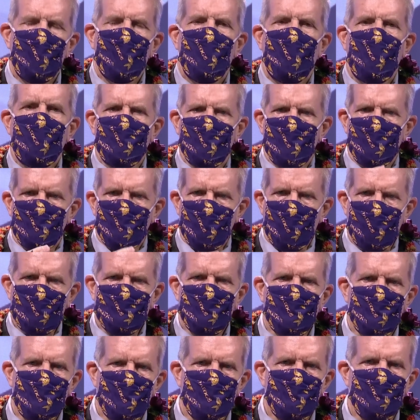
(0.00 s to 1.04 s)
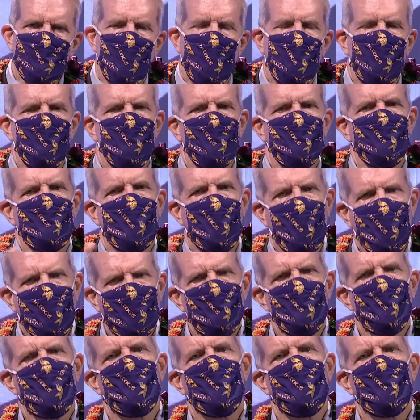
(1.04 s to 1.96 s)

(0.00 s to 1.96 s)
at the prosecutor's office, as